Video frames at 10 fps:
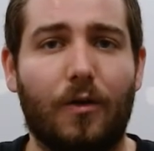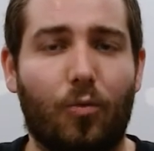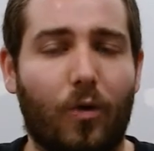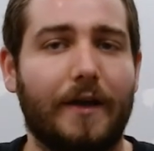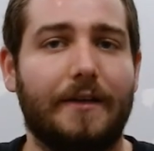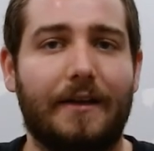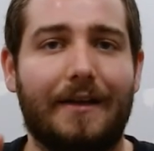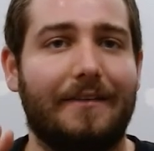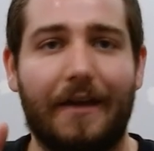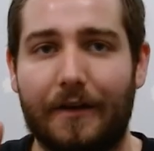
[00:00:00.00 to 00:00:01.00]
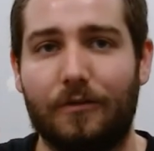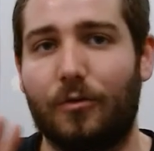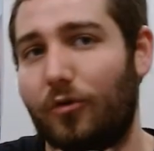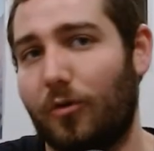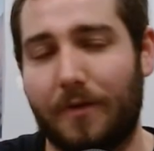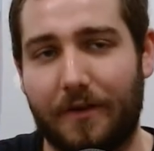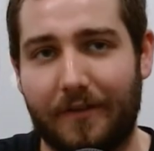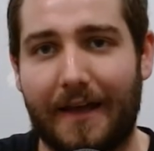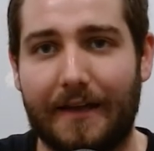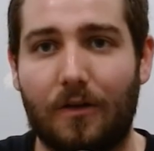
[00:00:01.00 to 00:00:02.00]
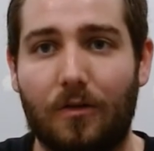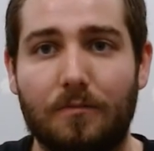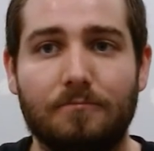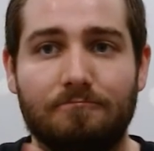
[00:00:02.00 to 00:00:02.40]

white and heteronormative angle.